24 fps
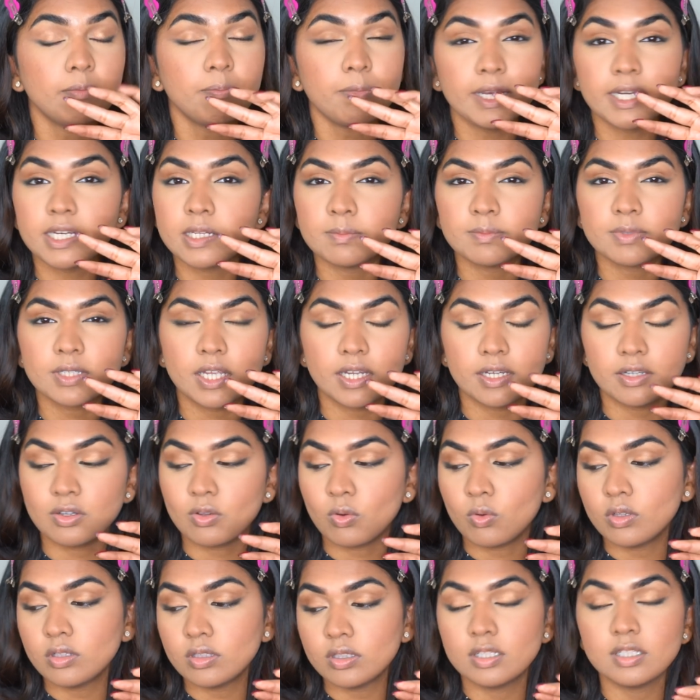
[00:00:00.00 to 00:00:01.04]
medium skin
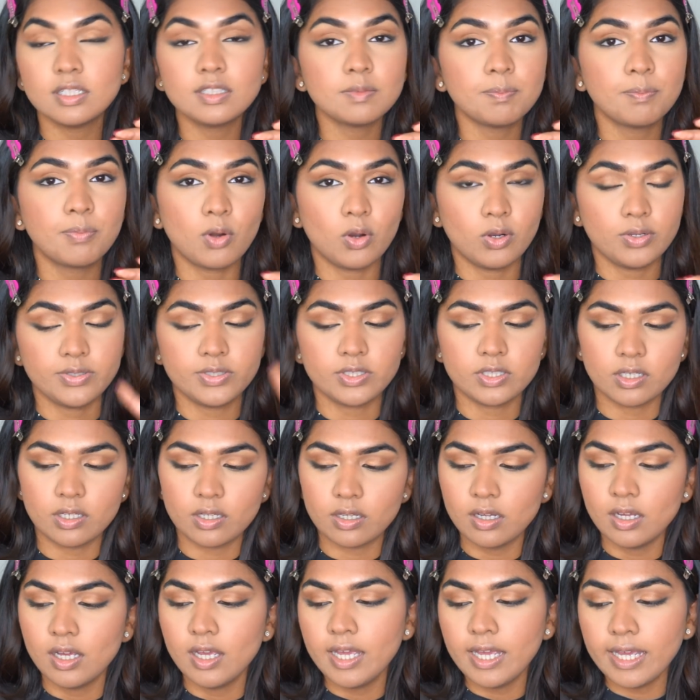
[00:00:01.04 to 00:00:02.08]
tone, this
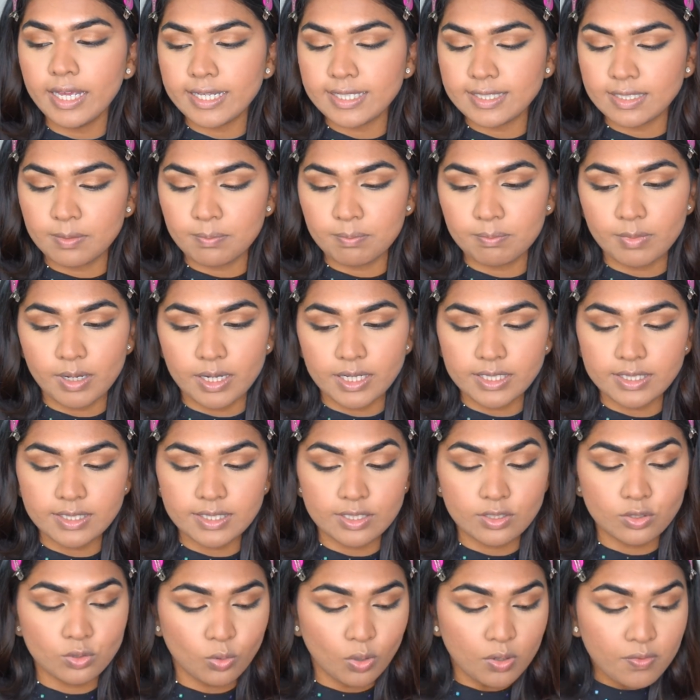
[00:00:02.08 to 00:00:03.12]
bronzer is a must.
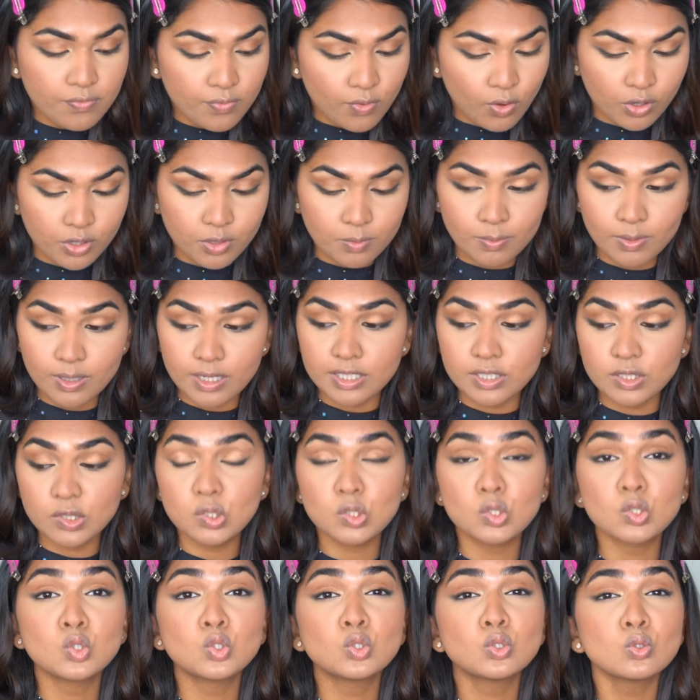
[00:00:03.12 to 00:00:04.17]
It's so affordable and
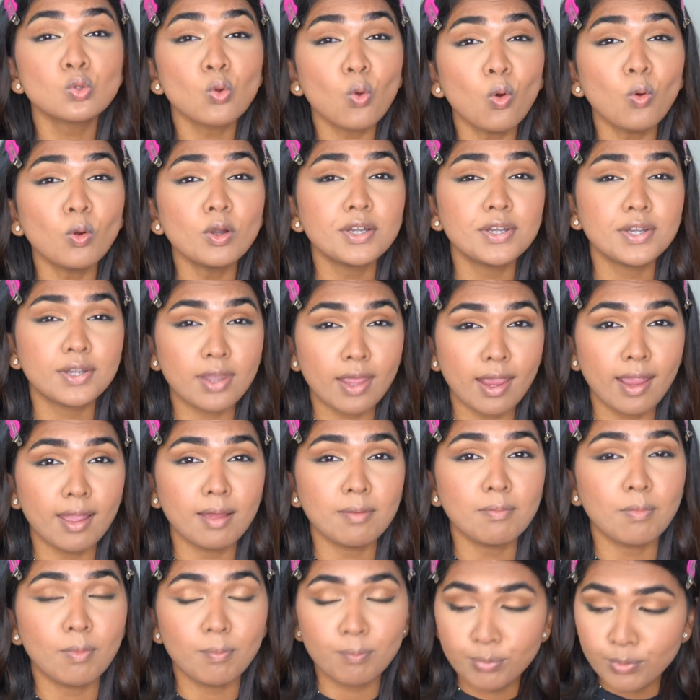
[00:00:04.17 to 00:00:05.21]
so
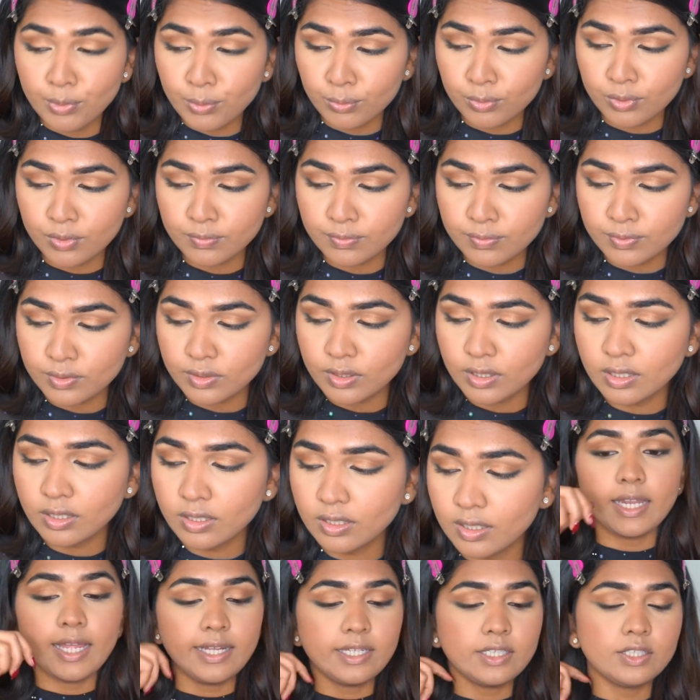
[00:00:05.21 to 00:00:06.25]
damn beautiful.
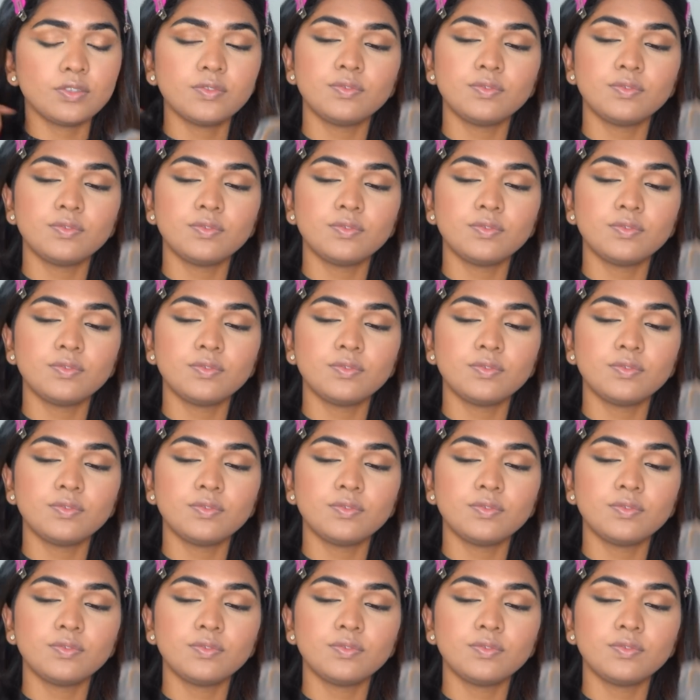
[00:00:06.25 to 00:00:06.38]
Next